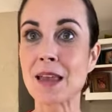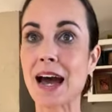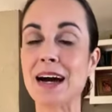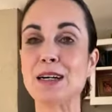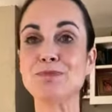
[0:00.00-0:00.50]

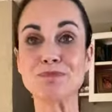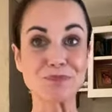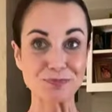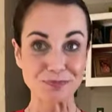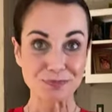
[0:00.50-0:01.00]
Um,
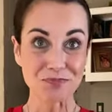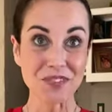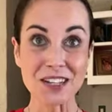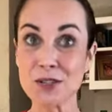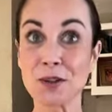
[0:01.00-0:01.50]

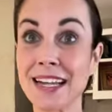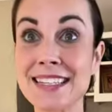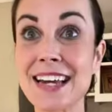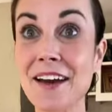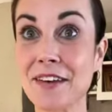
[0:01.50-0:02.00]
so let's dive